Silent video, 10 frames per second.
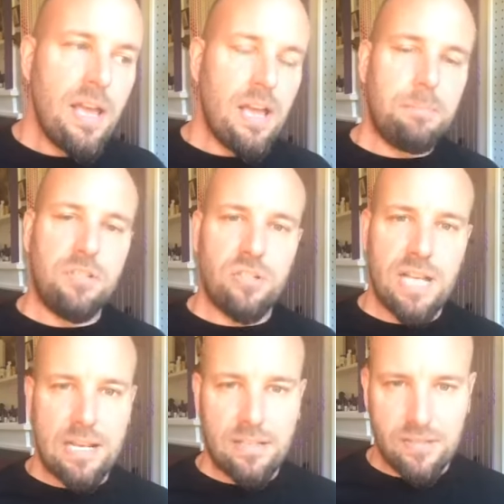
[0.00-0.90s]

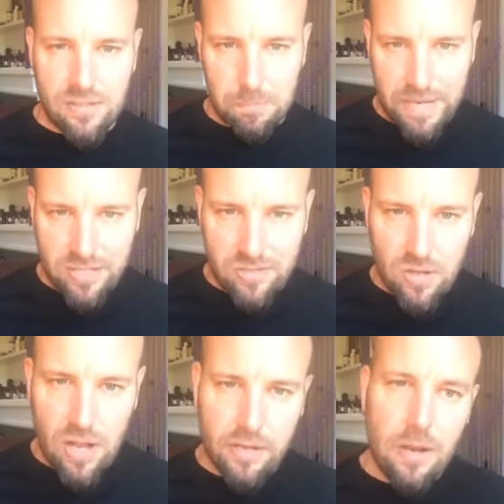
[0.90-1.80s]
Epigenetics is based
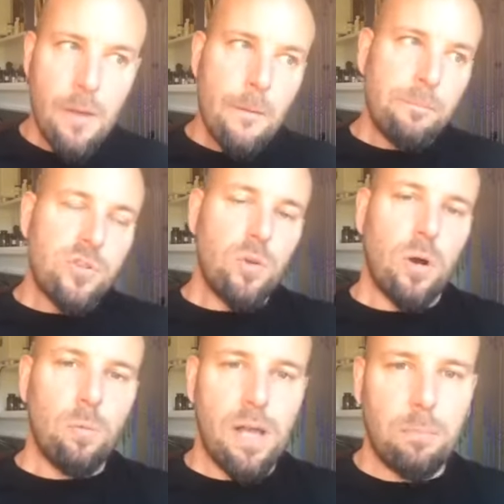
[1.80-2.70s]
on
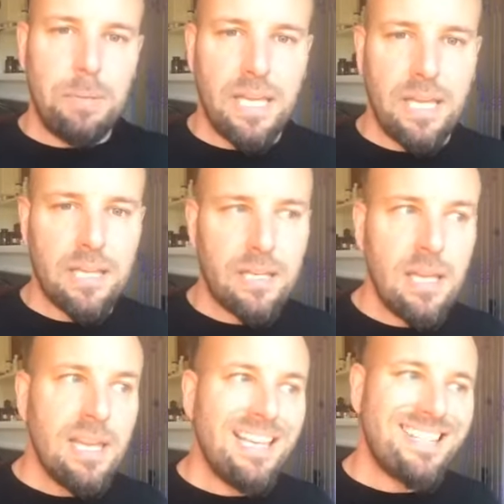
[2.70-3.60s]
your well-being
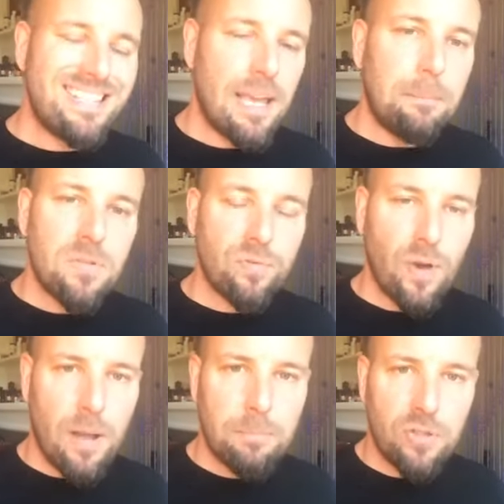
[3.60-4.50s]
stems
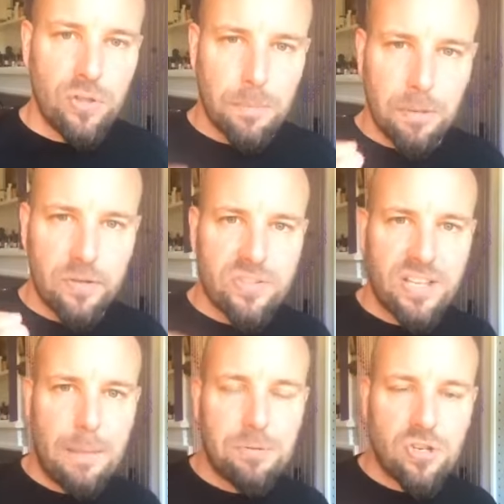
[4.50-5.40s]
from your
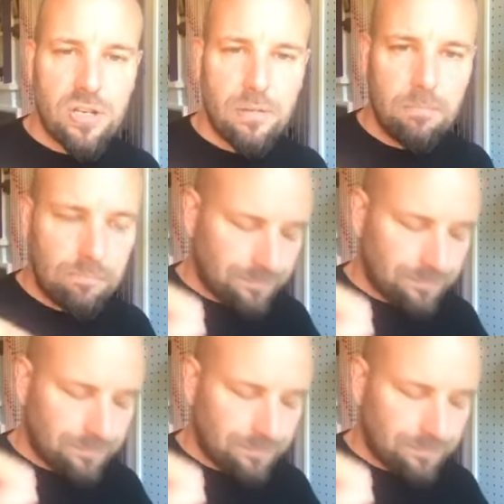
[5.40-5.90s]
perception